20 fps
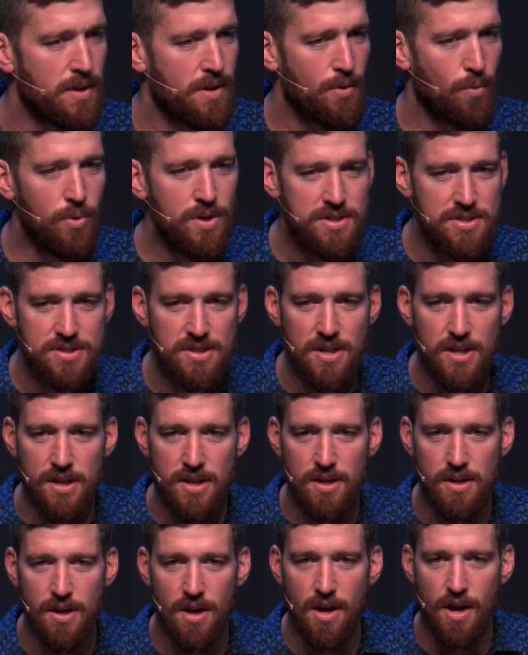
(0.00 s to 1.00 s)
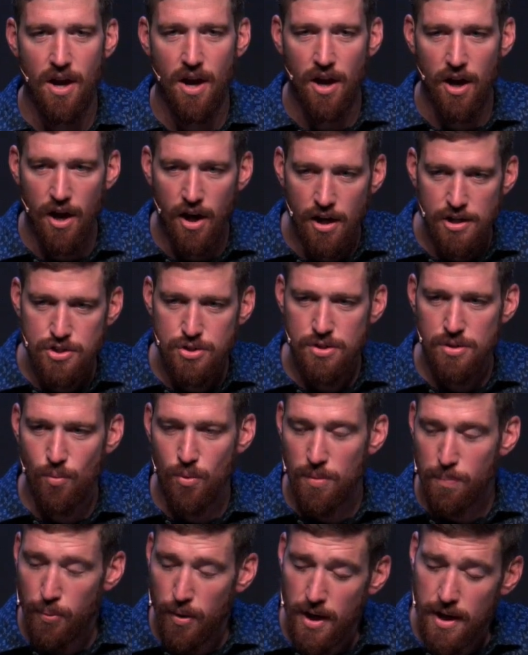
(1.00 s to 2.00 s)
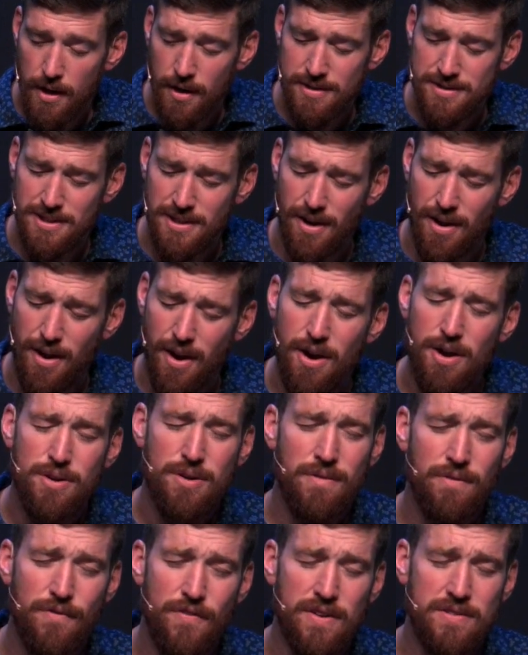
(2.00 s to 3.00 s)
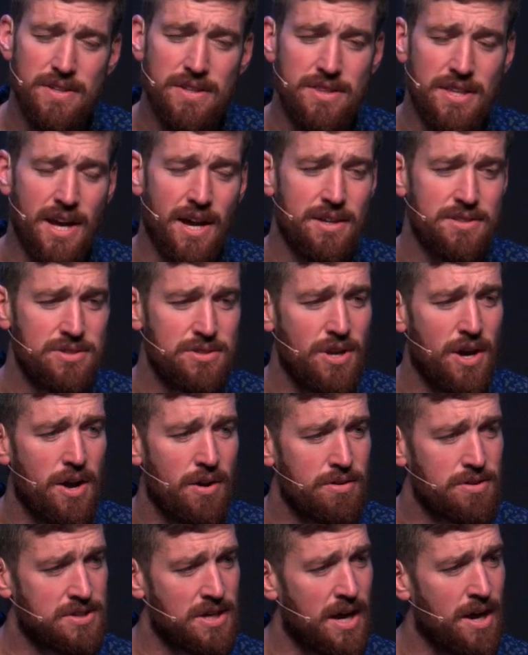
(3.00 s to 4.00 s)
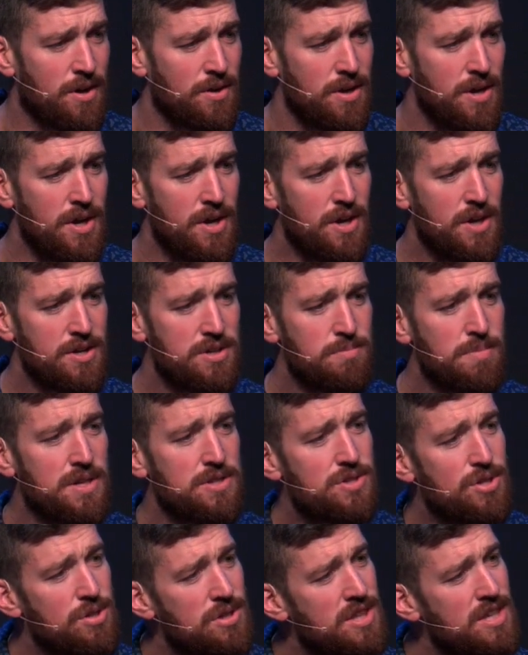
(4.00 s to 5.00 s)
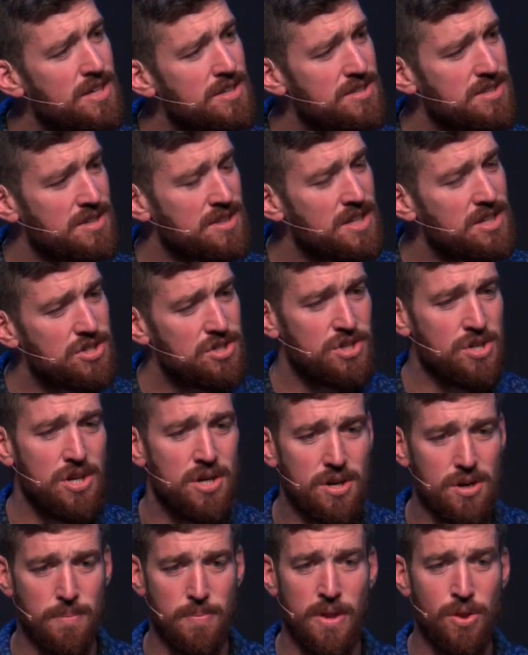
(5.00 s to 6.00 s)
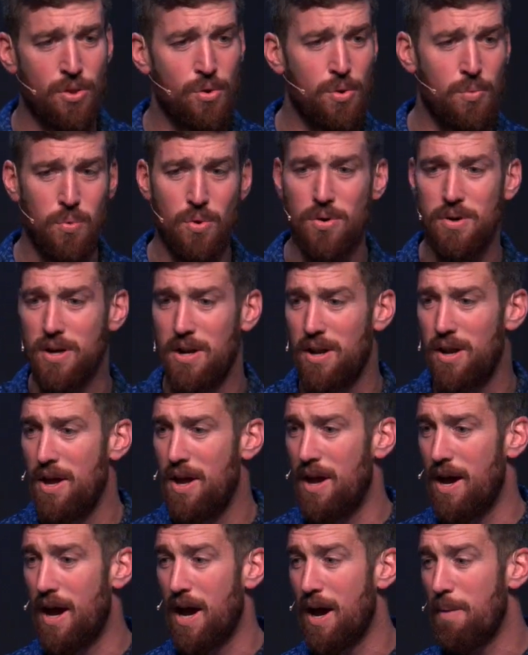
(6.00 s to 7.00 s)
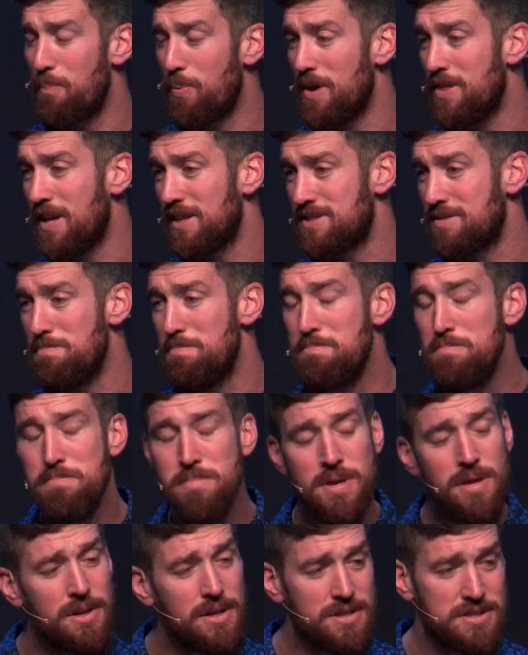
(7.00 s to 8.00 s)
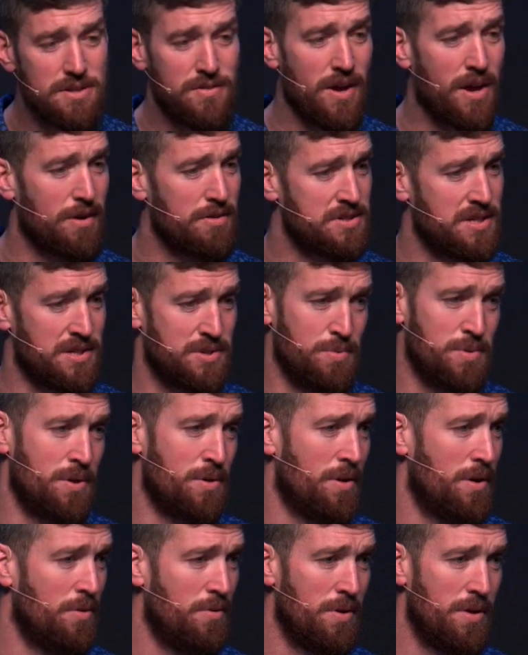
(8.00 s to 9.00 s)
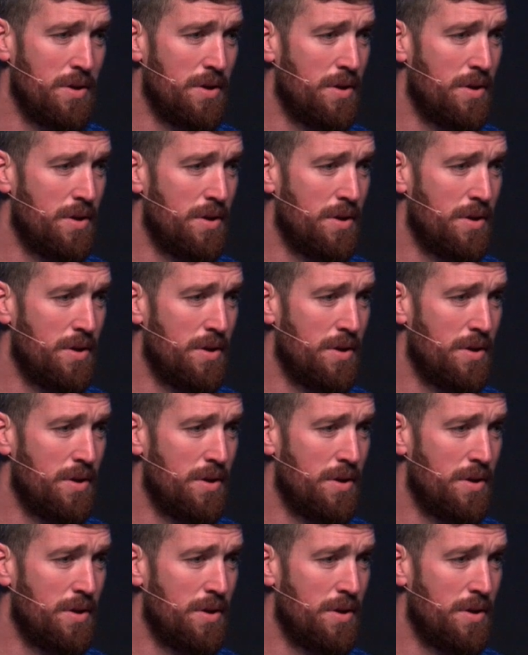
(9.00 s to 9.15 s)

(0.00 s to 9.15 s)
We send 100, we're planning on sending $150,000 out, man, to this this year. And Lord willing, I pray that's millions of dollars as we grow.